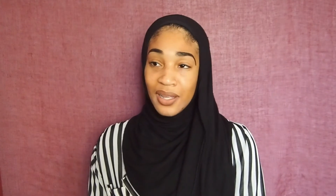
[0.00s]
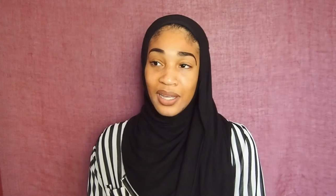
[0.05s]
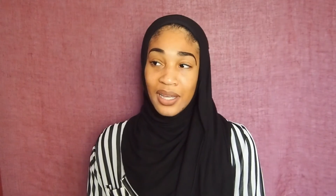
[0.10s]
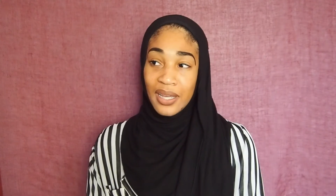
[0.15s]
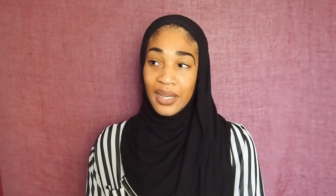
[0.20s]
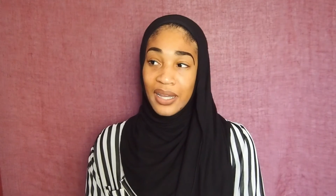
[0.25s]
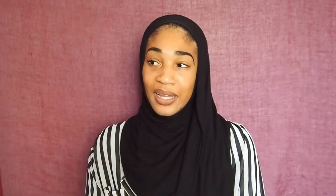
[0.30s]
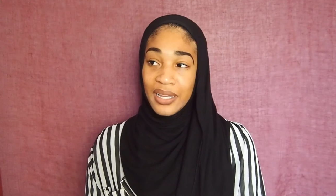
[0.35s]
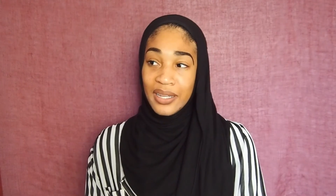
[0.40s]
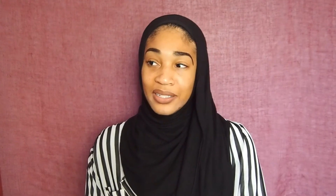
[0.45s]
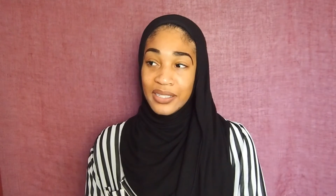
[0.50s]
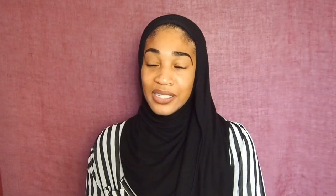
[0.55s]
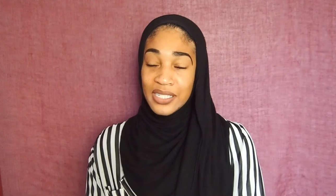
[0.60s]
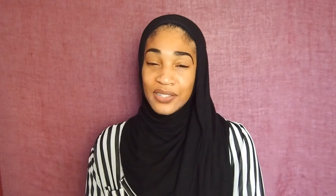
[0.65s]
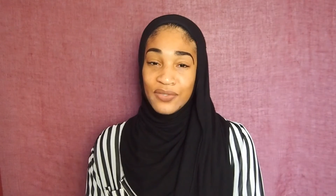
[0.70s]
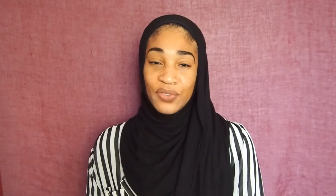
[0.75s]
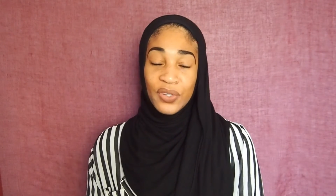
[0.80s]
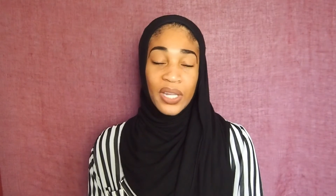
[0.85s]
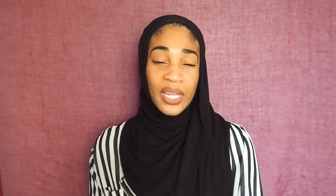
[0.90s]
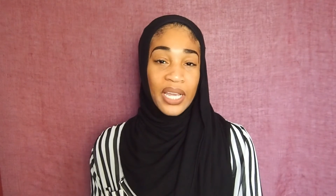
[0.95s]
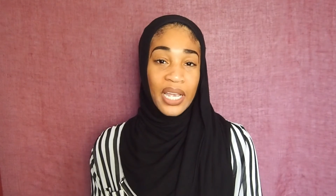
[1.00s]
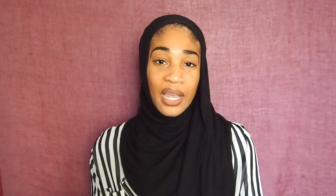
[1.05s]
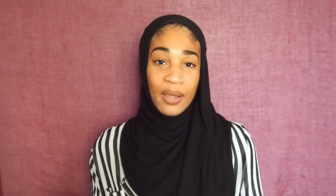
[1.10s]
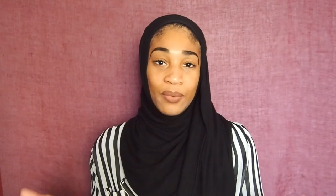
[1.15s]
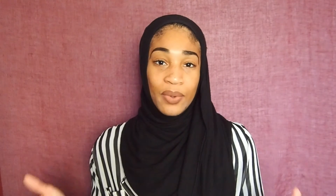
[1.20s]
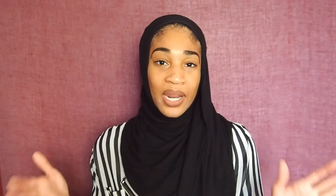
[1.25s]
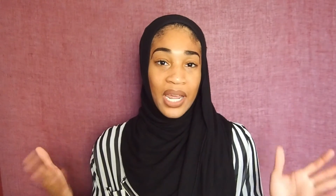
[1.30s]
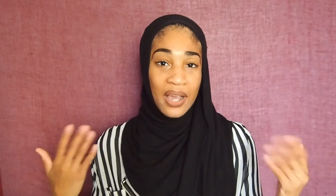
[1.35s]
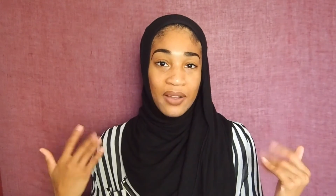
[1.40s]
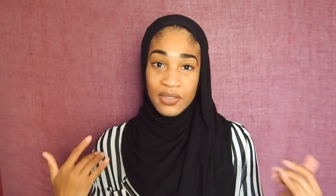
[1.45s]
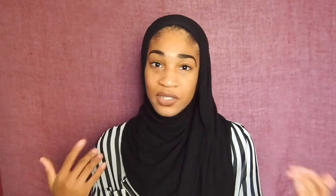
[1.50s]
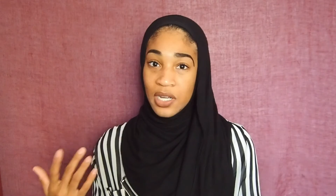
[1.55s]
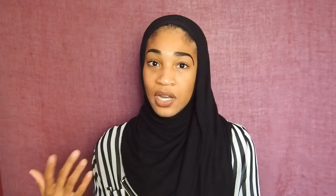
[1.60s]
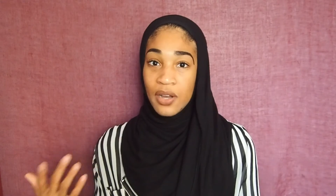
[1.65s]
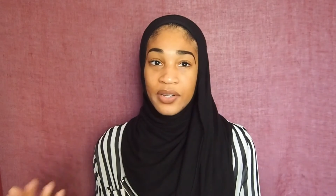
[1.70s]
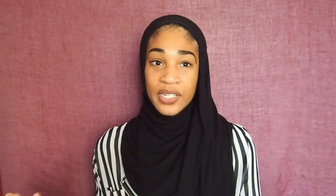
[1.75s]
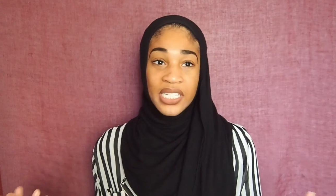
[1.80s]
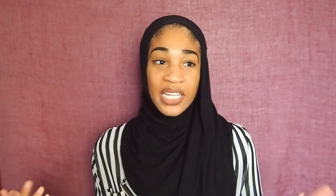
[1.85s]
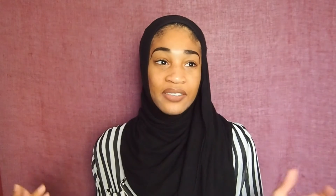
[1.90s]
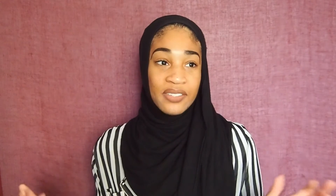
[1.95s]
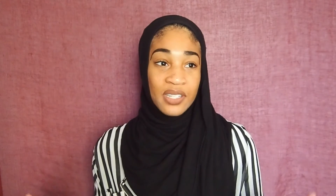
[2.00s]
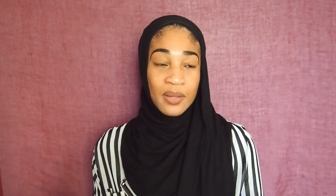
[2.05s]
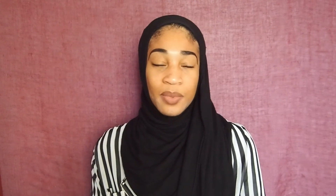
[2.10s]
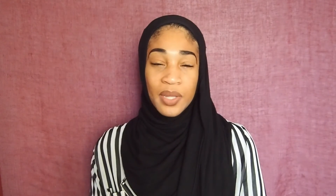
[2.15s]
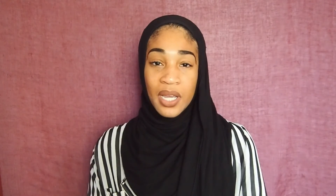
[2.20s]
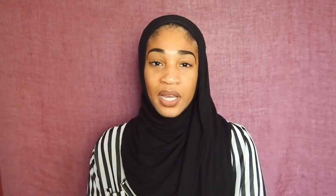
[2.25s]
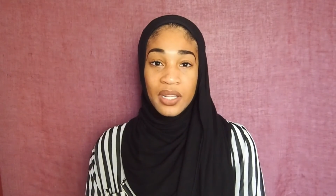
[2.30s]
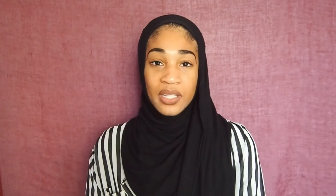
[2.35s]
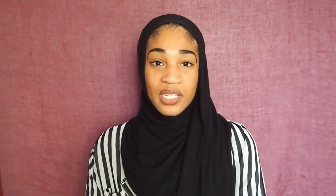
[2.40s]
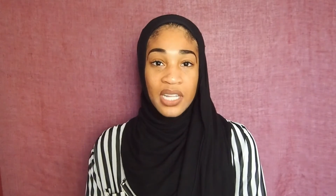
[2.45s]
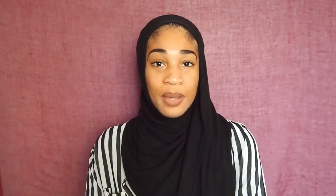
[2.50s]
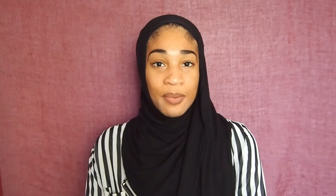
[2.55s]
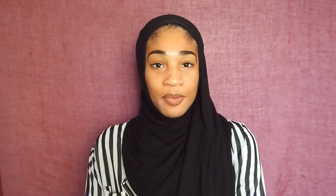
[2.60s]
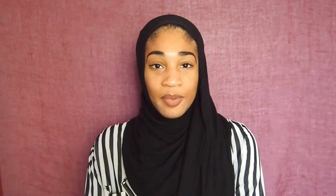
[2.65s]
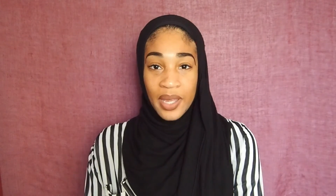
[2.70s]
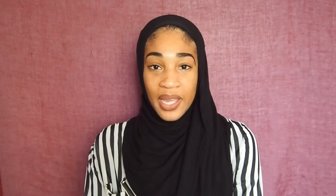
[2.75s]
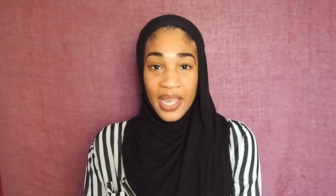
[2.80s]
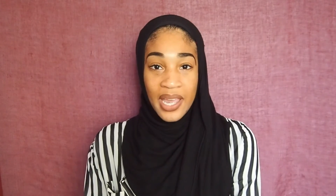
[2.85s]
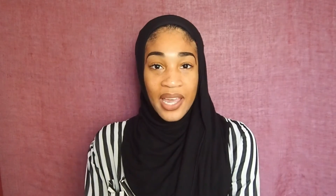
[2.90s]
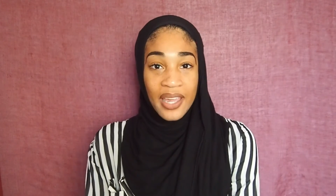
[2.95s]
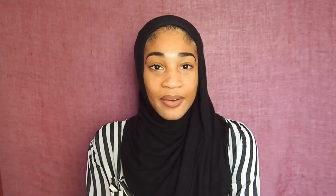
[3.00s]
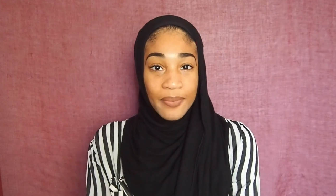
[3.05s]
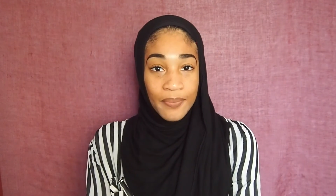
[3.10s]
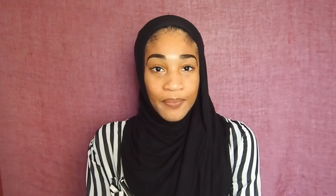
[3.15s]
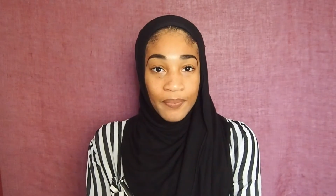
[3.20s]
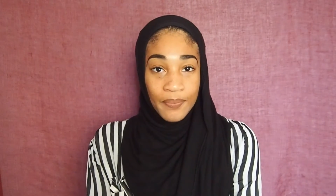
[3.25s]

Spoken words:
I just feel like I would have to always have something on top of my head.